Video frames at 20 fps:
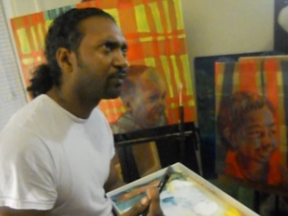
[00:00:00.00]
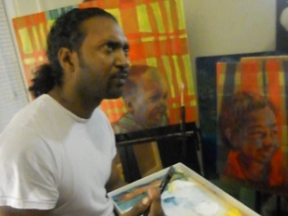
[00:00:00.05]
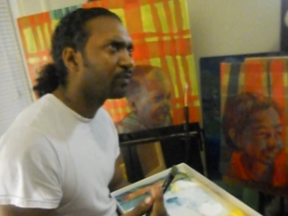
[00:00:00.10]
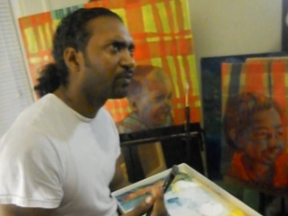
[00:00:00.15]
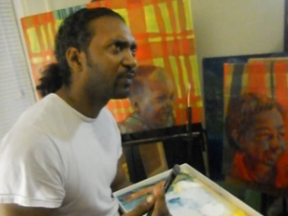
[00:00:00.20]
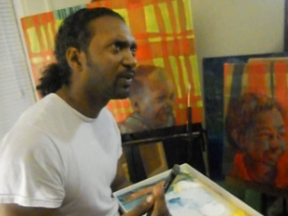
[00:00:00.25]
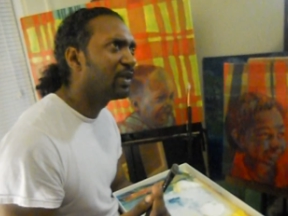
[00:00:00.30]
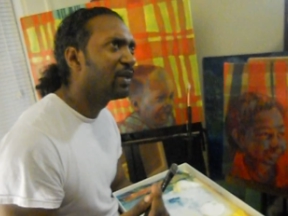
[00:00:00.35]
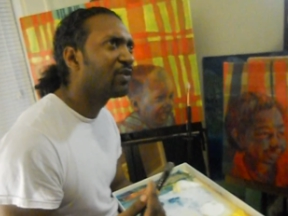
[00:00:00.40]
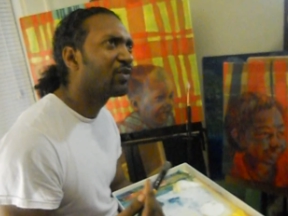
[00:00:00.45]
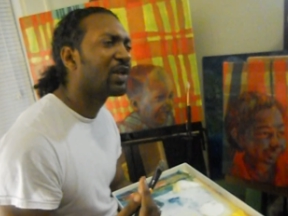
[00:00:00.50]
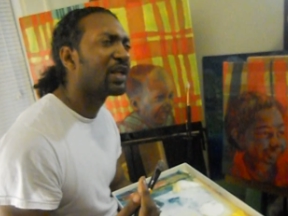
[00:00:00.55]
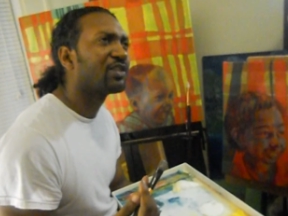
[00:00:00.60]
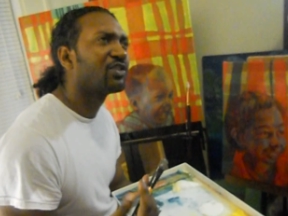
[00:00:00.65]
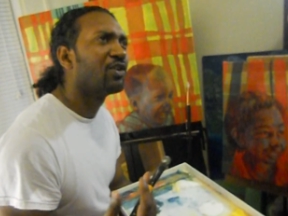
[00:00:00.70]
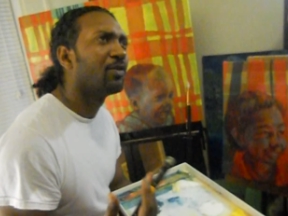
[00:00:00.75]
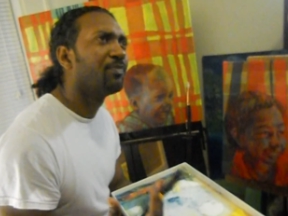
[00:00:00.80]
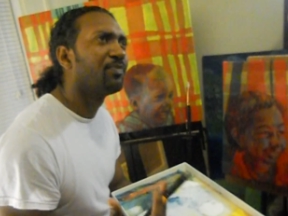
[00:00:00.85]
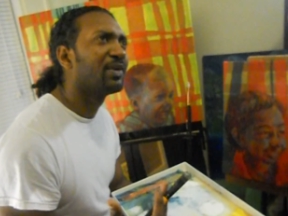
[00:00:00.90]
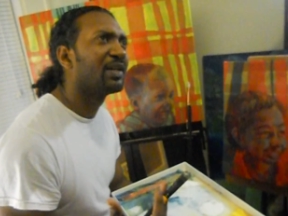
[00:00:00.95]
he looked at
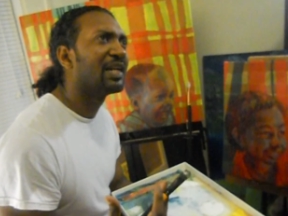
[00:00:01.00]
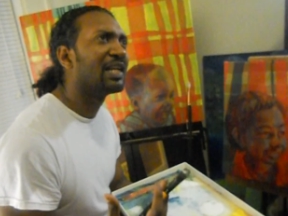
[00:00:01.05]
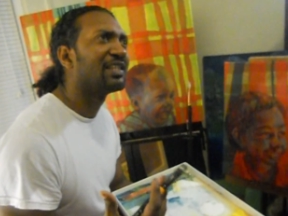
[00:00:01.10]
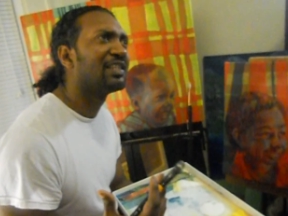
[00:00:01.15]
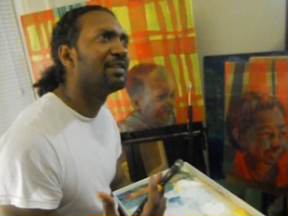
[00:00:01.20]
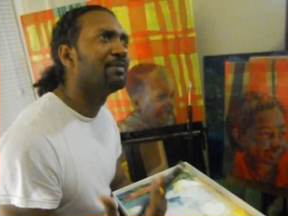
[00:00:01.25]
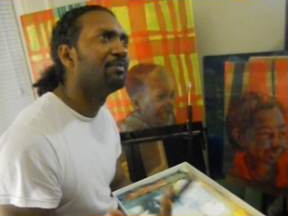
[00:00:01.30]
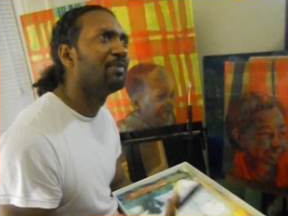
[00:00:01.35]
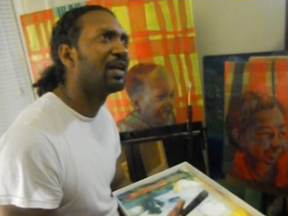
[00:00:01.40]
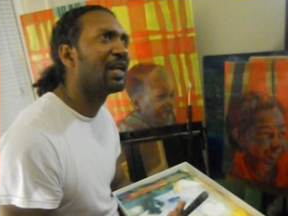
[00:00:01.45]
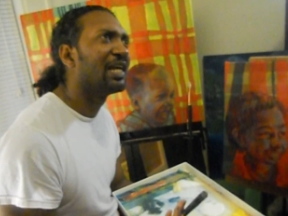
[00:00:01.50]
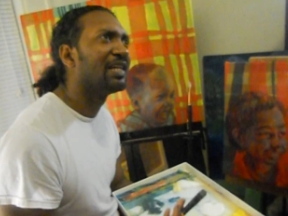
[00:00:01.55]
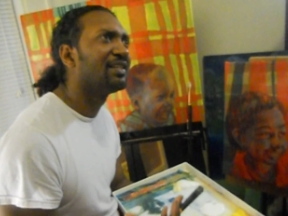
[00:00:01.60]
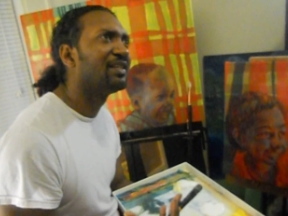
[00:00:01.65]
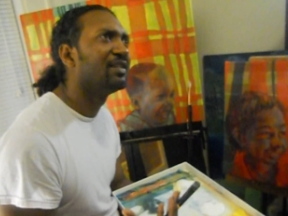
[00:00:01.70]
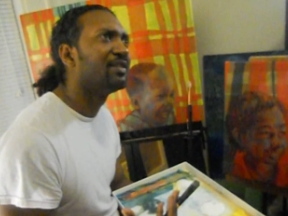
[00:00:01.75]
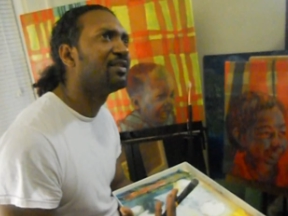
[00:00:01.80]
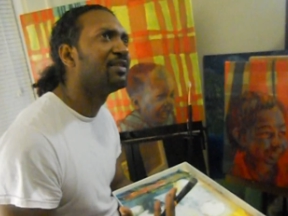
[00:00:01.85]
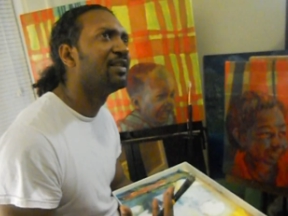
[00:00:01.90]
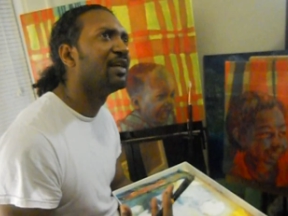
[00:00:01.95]
something that
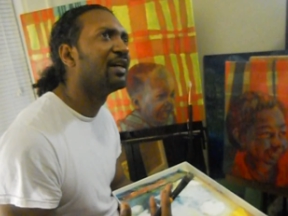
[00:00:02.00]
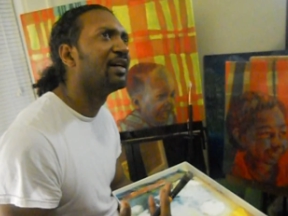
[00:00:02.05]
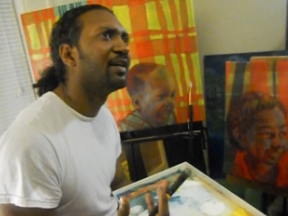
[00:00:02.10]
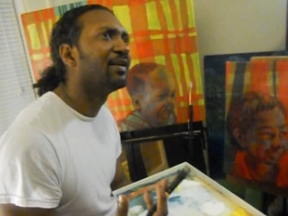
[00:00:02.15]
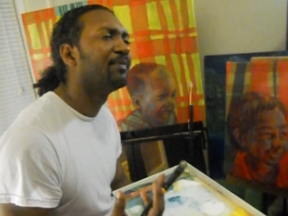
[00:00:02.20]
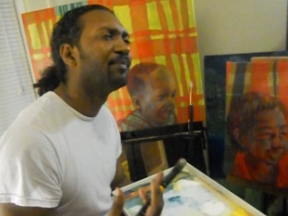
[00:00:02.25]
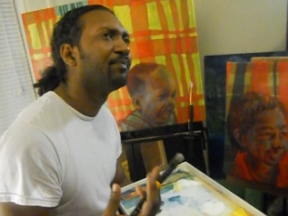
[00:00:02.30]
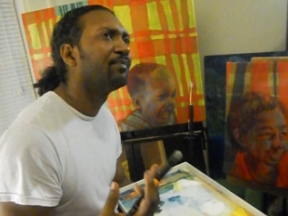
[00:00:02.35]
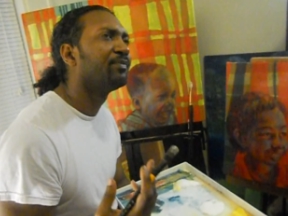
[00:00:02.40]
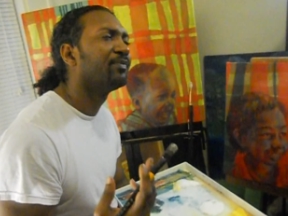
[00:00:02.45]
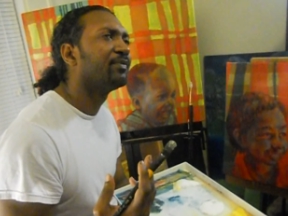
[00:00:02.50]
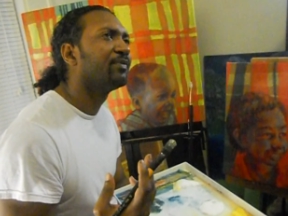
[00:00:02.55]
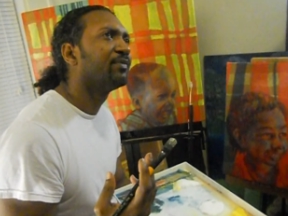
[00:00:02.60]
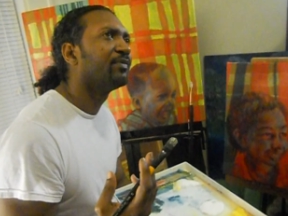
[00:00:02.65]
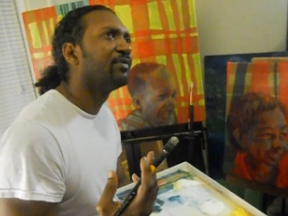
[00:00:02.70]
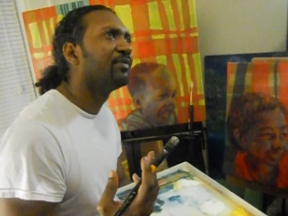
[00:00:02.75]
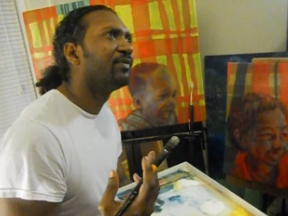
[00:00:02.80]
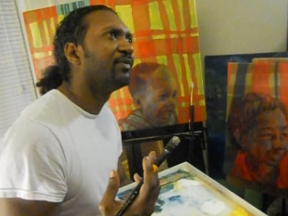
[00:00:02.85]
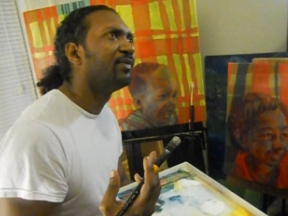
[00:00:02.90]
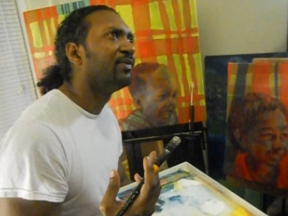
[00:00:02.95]
symbolizes the
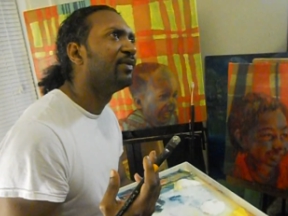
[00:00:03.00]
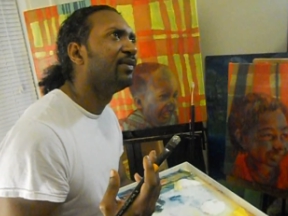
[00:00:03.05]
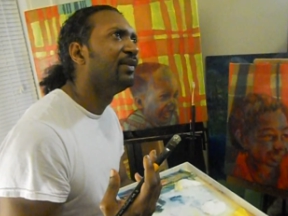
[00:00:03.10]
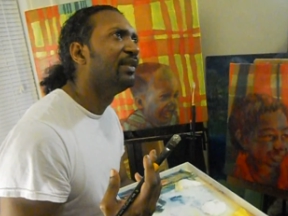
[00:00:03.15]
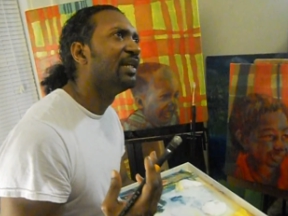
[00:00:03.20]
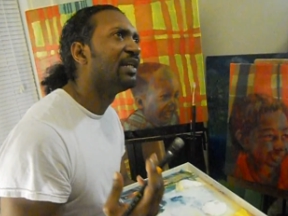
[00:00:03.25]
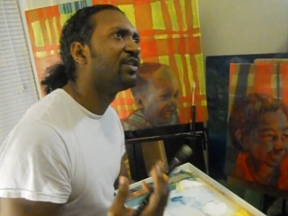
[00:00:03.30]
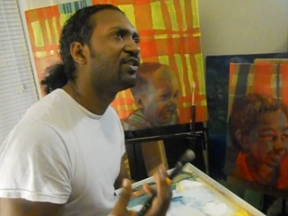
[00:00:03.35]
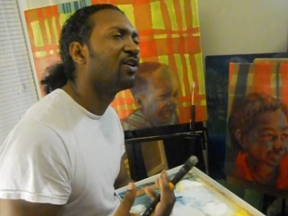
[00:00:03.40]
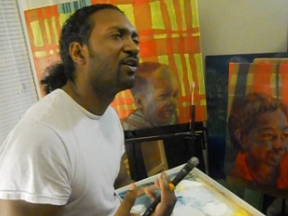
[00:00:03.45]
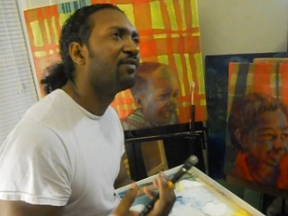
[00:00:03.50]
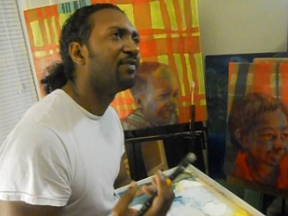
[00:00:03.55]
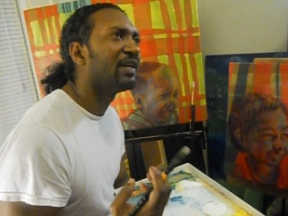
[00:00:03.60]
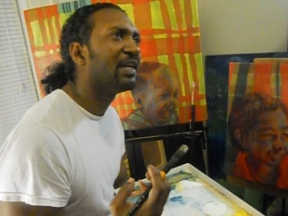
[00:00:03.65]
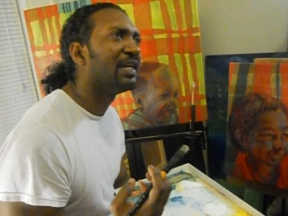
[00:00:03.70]
nature of